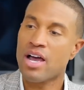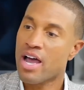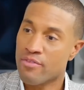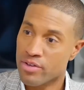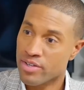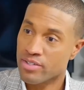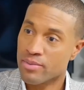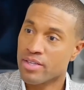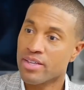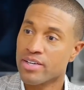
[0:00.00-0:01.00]
Everything
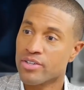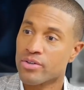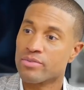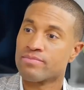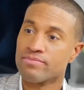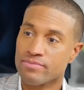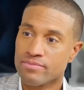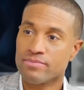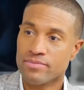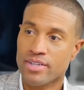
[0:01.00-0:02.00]
to me. Thank you. Oh, you're
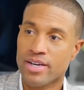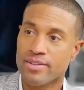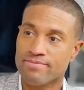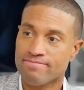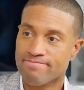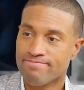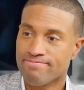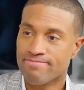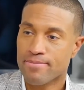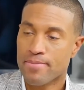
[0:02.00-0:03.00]
welcome. Yeah.
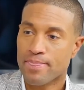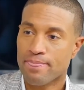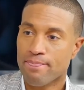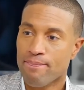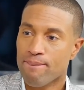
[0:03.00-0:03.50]
Um, so